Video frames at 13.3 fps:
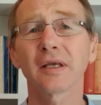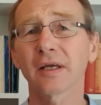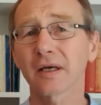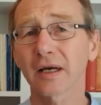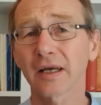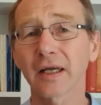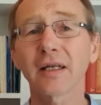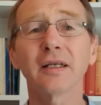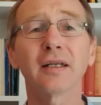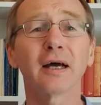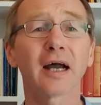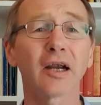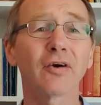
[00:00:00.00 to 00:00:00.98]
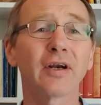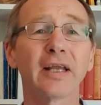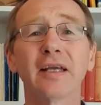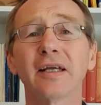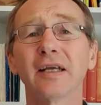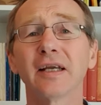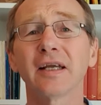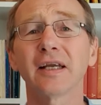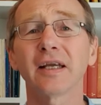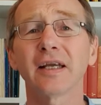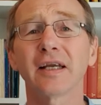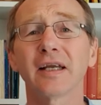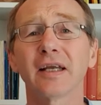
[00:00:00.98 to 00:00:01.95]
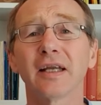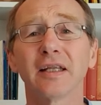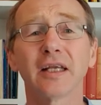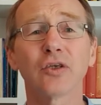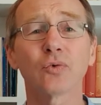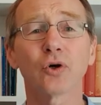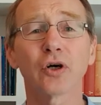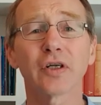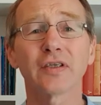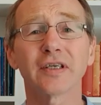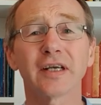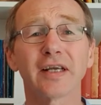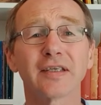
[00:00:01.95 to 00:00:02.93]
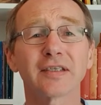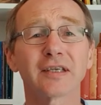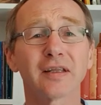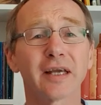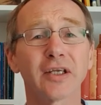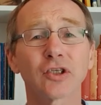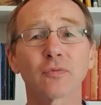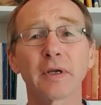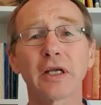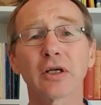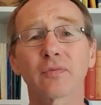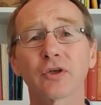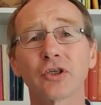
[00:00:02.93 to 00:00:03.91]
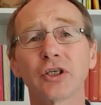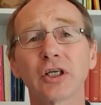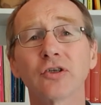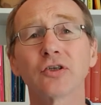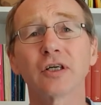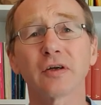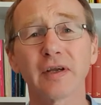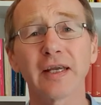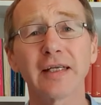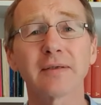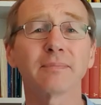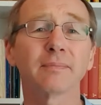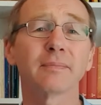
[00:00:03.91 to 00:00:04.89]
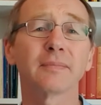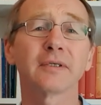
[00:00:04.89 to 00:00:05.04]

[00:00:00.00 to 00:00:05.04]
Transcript: A hidden irony in these words is that they speak of the children of Edom.